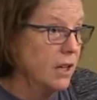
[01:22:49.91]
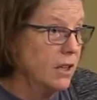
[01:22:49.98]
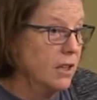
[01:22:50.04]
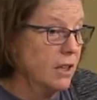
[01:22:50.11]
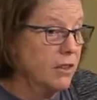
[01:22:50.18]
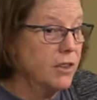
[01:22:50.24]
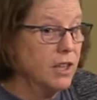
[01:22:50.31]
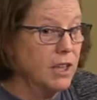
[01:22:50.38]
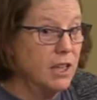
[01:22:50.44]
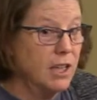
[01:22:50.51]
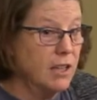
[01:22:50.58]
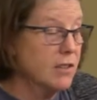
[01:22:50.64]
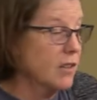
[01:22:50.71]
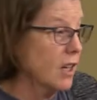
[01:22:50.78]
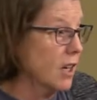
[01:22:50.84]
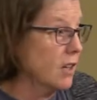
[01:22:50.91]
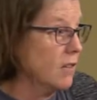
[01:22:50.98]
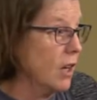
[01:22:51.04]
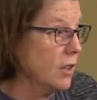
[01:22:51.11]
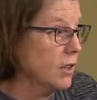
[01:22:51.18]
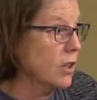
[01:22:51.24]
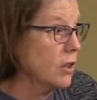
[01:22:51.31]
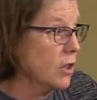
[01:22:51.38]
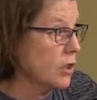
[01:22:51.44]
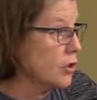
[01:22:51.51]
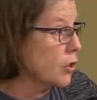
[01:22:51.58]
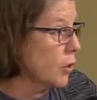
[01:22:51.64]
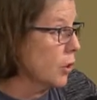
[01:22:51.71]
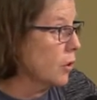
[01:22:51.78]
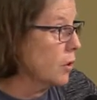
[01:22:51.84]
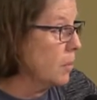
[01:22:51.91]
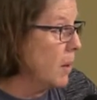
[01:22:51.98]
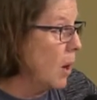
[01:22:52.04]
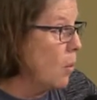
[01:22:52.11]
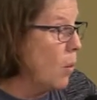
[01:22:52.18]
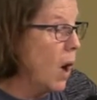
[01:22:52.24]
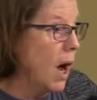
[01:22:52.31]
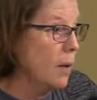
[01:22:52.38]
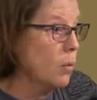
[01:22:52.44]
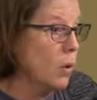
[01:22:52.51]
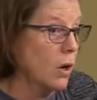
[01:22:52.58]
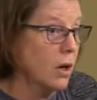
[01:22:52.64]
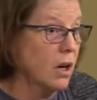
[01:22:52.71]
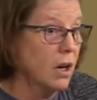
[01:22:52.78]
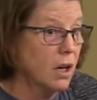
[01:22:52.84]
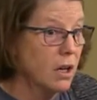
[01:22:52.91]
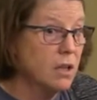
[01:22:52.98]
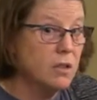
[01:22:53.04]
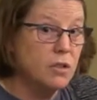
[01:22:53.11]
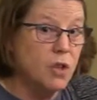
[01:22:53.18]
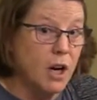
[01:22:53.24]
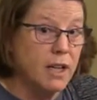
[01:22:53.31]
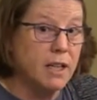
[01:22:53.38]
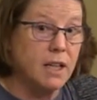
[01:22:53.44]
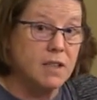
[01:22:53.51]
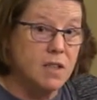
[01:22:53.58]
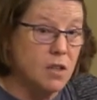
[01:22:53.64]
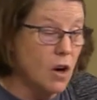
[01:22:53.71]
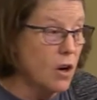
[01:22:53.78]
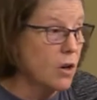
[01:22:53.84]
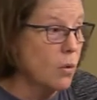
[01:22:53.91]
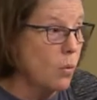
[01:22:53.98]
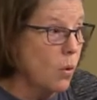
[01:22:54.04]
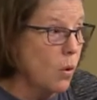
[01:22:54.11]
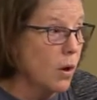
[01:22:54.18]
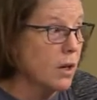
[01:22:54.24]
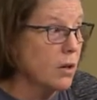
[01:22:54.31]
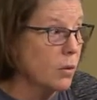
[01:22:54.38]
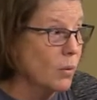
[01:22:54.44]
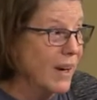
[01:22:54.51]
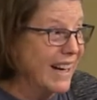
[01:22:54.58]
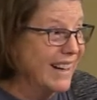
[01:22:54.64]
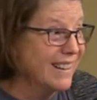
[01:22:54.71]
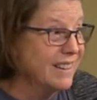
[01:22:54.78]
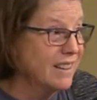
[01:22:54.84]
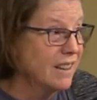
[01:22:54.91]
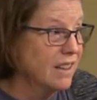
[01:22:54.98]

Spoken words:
You think he's going to tell you the truth about why we're trying to start a war in Iran?